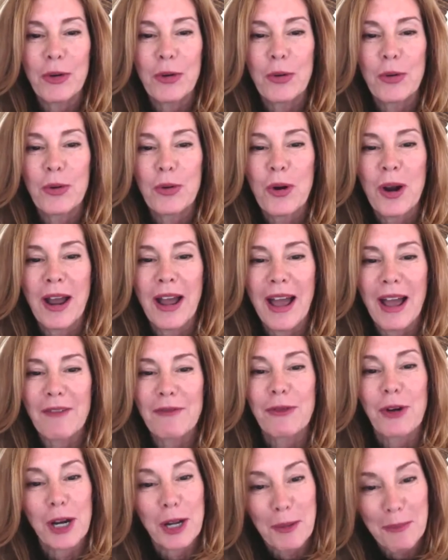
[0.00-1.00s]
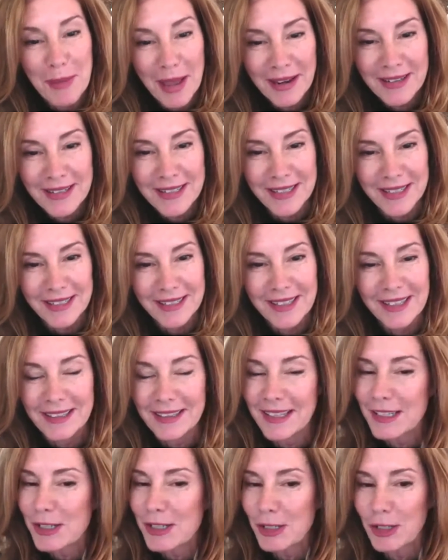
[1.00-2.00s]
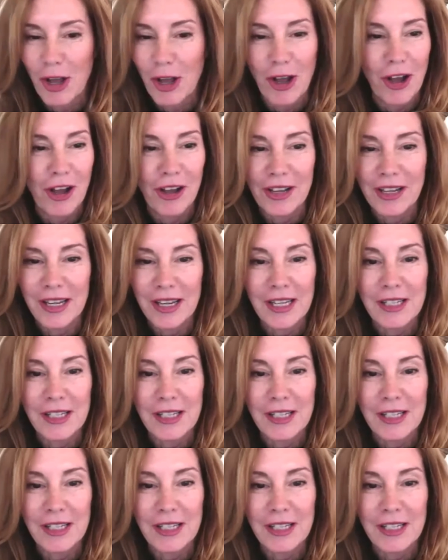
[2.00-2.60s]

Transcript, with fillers: who have recommended that this law